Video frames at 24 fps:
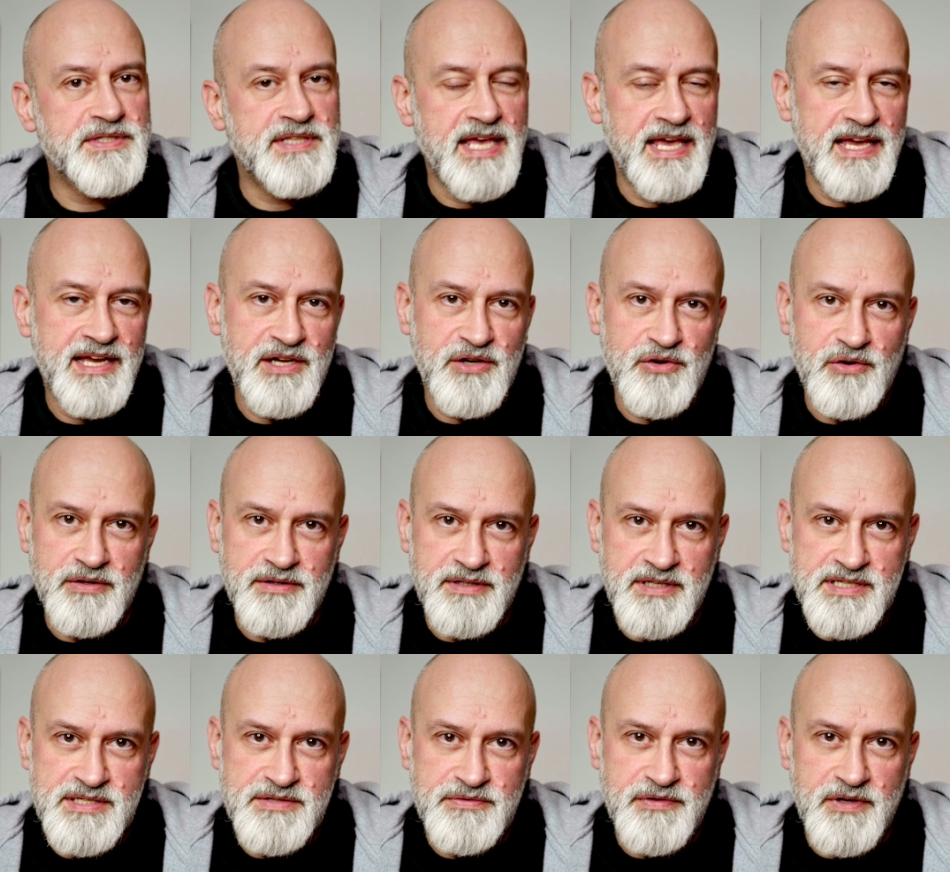taken on
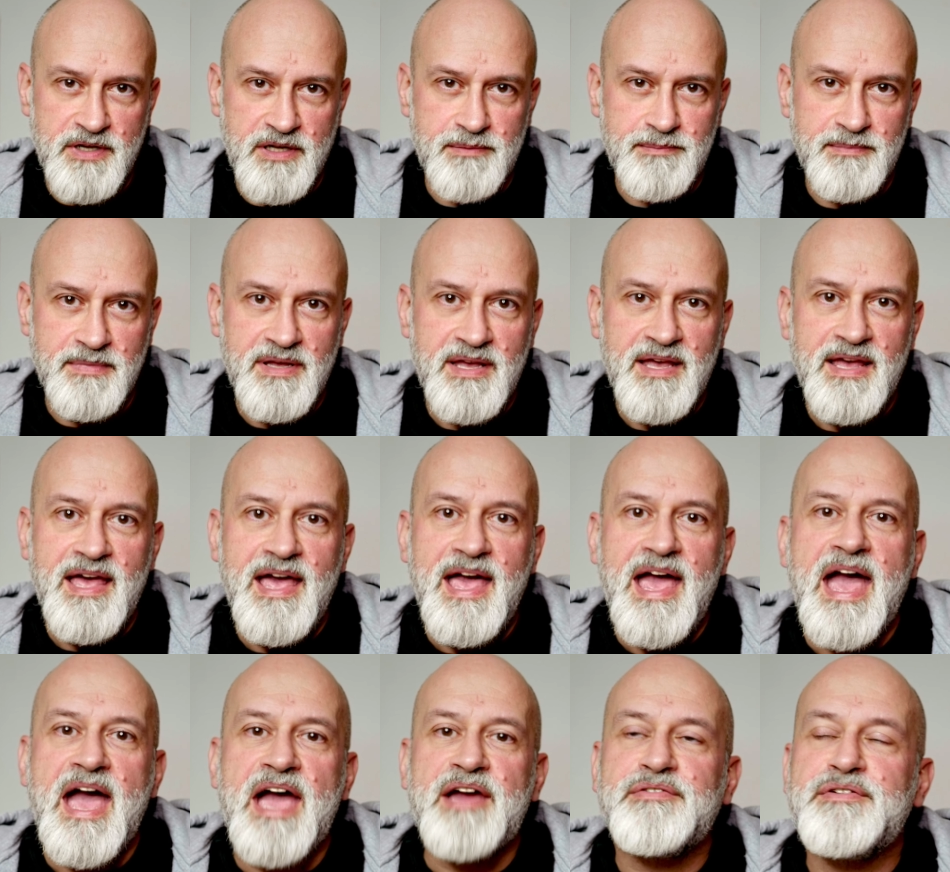this film.
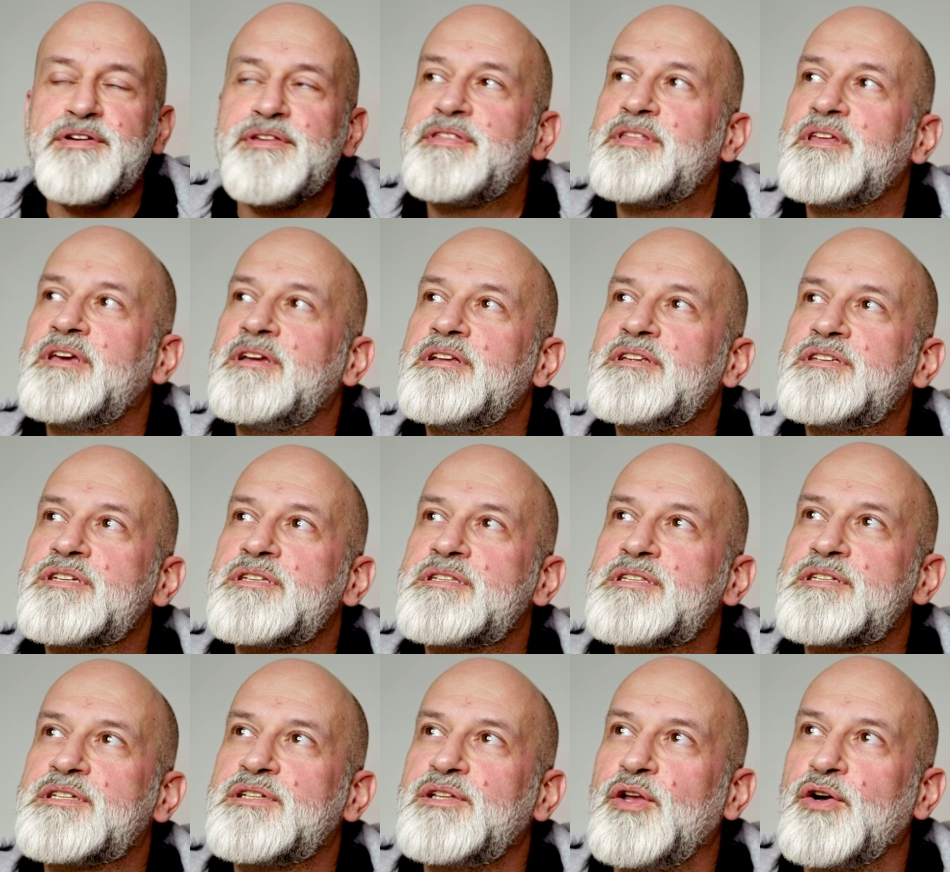Everything
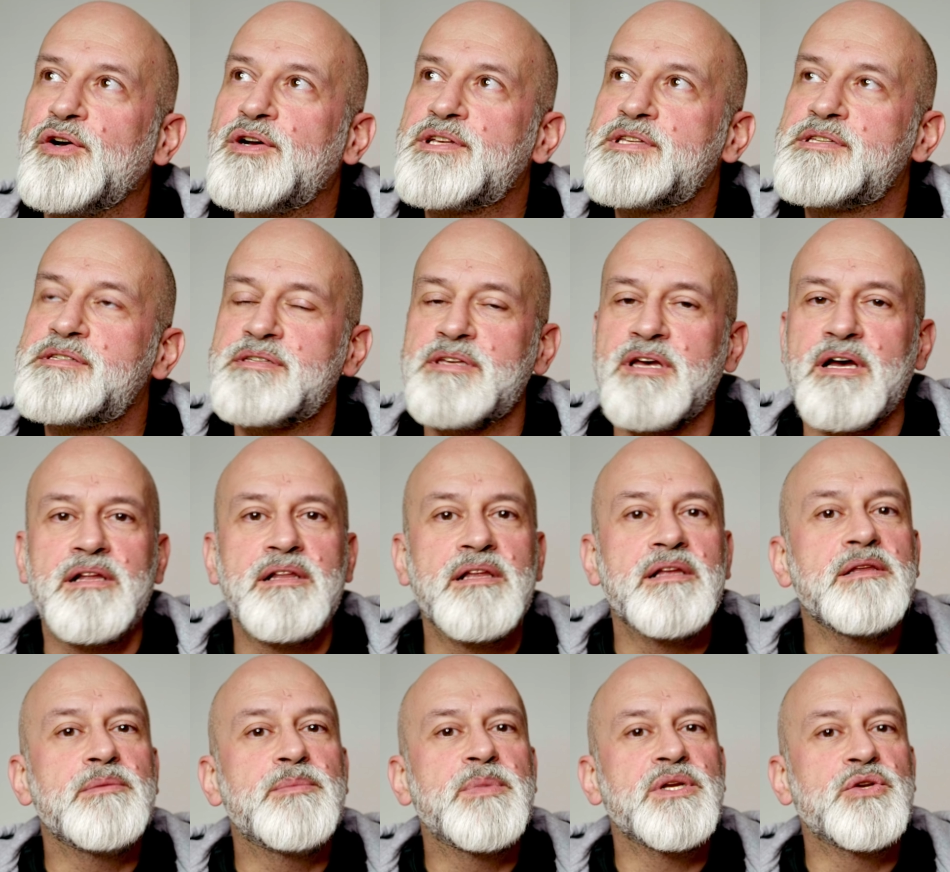just looks a
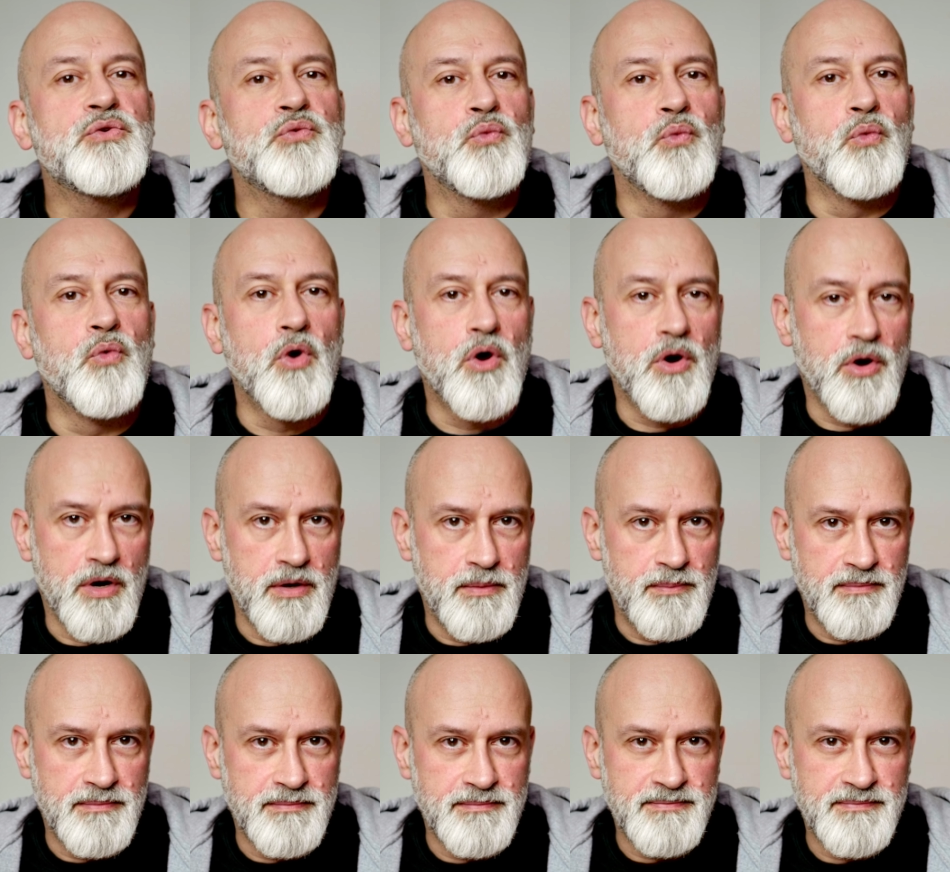little bit
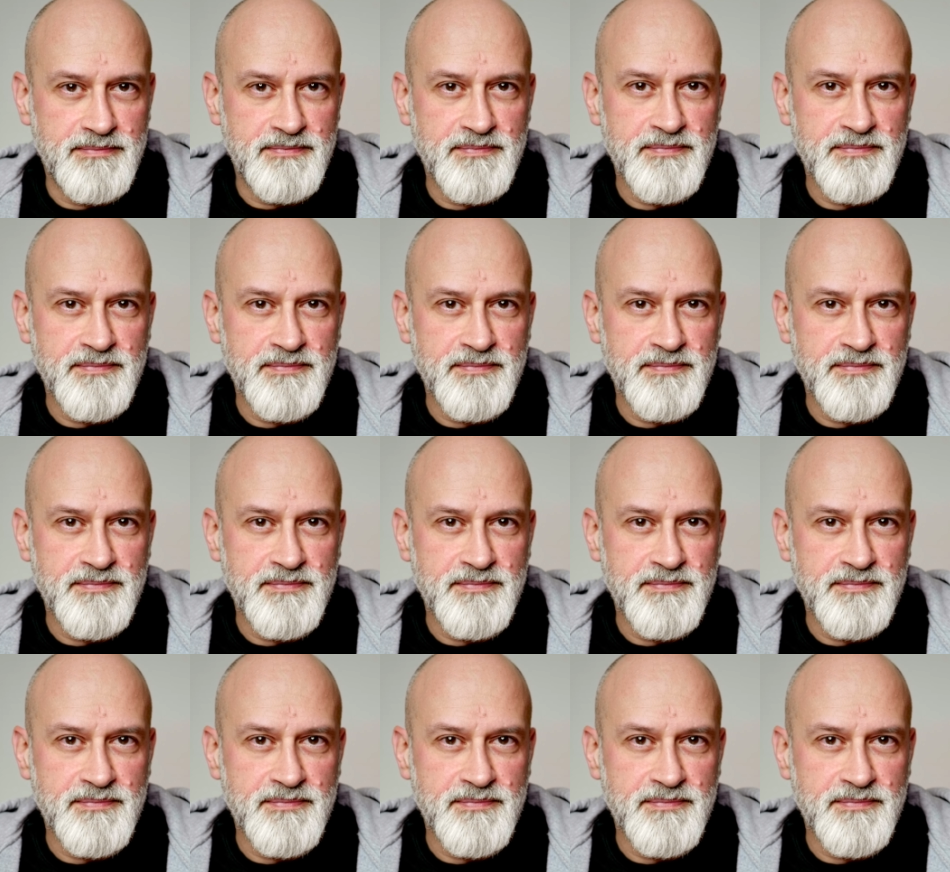warm.